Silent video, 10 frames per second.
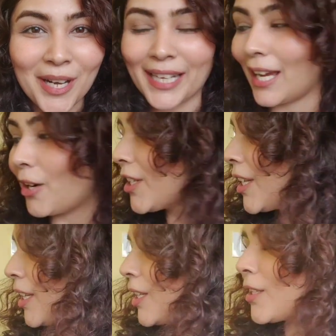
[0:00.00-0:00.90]
dried out.
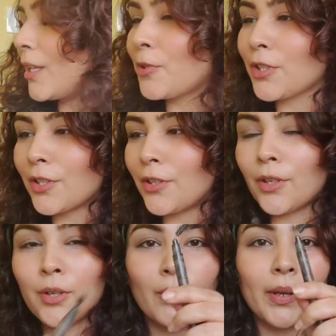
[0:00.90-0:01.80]
So I'm just going
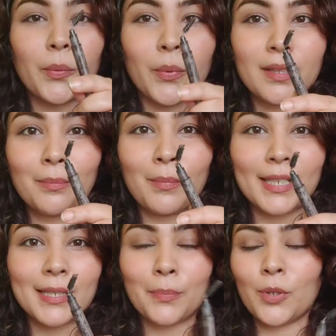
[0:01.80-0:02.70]
to go in with my
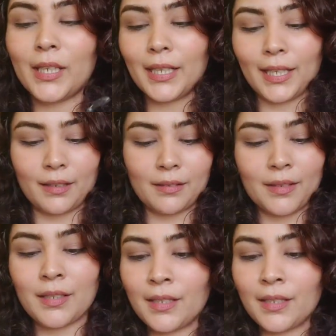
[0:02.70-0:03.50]
spoolie again.